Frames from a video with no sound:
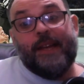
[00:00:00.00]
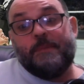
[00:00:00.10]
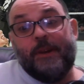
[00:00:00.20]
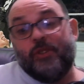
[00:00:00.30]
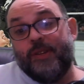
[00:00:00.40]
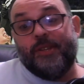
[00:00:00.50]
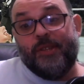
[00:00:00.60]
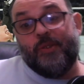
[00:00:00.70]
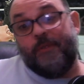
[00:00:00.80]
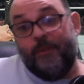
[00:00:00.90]
Especially this
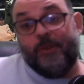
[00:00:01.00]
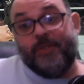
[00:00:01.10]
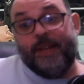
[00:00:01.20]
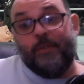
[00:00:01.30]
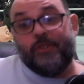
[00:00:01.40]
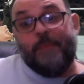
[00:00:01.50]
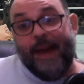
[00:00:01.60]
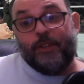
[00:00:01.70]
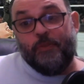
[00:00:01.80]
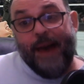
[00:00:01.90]
is her first singles
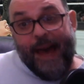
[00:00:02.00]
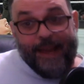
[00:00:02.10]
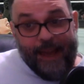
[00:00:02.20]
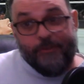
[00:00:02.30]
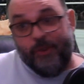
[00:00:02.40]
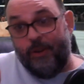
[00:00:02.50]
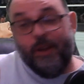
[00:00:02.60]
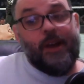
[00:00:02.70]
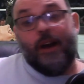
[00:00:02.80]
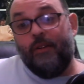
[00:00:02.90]
match back after
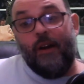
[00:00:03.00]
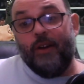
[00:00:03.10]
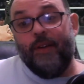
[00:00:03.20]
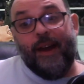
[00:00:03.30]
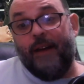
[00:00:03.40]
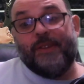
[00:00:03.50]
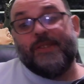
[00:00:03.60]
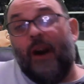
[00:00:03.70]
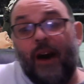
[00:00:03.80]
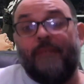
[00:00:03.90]
a long layoff.
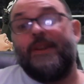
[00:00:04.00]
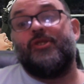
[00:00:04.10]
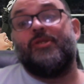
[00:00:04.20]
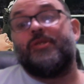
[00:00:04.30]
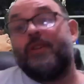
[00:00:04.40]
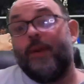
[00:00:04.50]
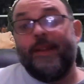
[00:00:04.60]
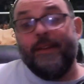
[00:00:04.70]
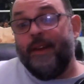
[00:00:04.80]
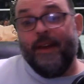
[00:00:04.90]
It's obvious she's going to
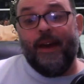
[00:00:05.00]
win.